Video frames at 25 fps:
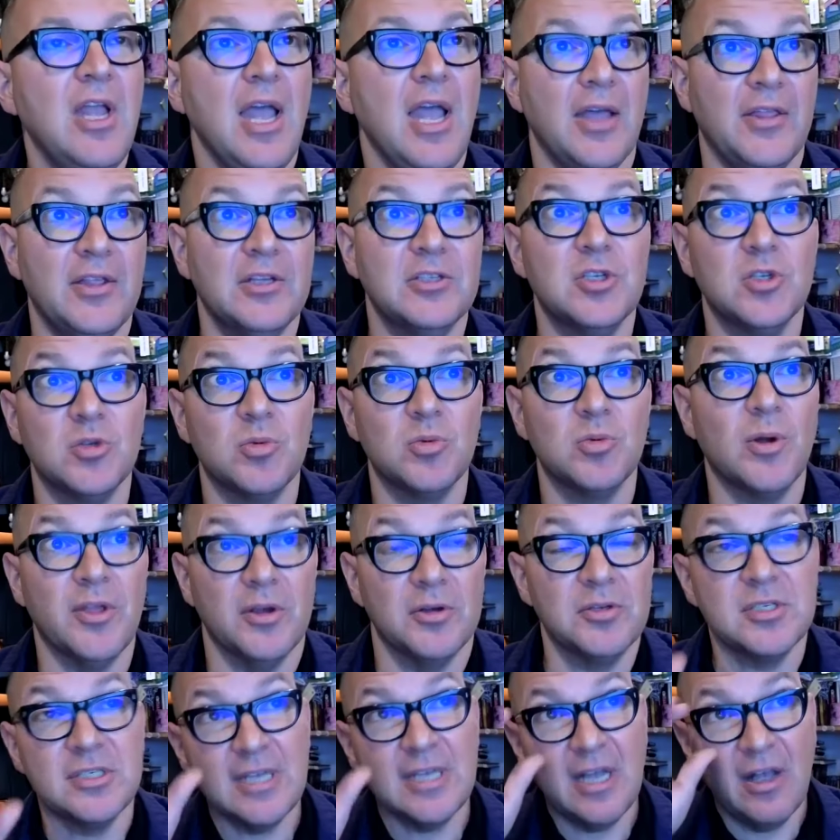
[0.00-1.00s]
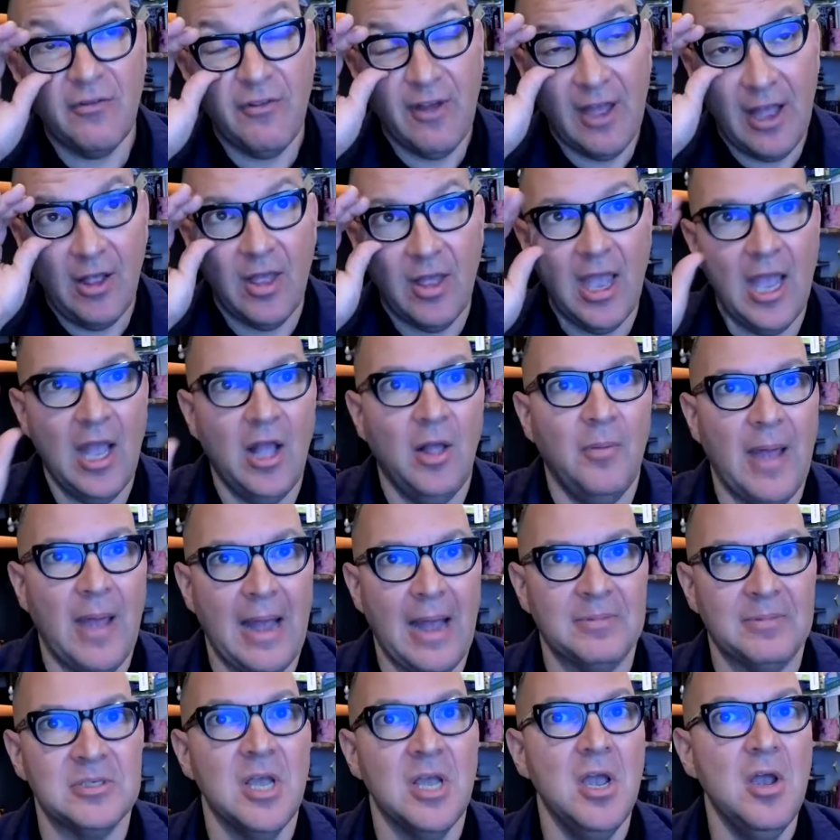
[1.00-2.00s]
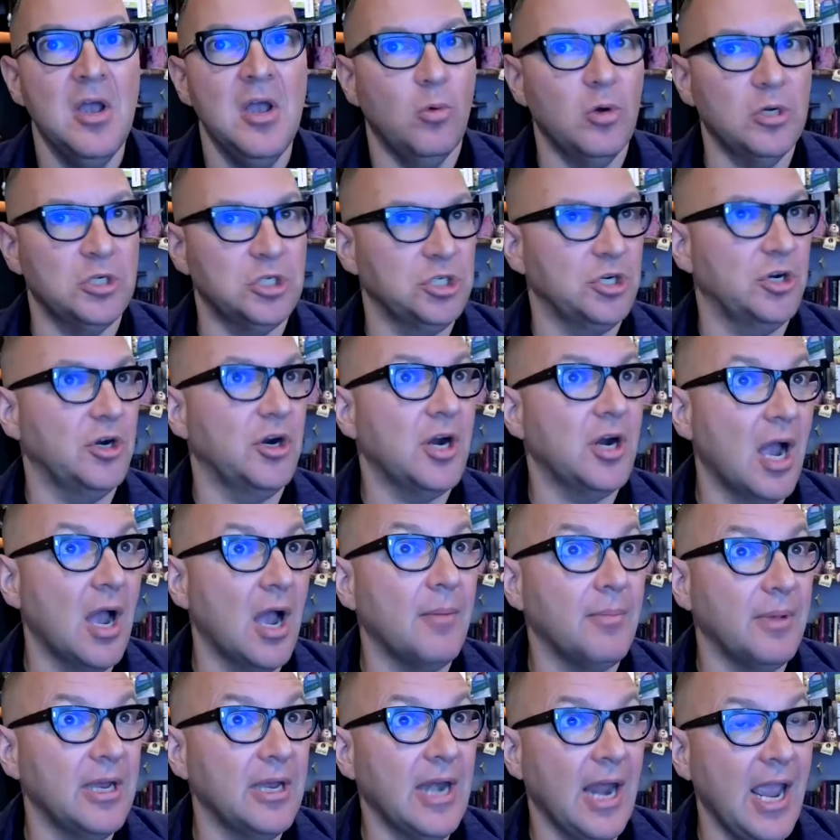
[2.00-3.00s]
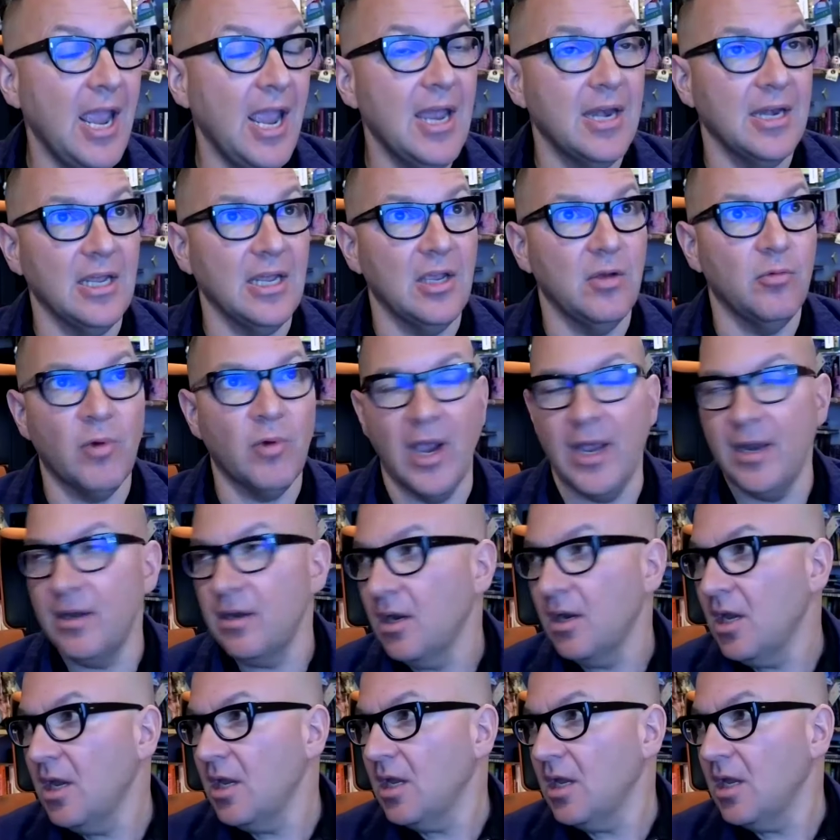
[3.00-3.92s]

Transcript: And this is where those self-help apps would sure come in handy, right?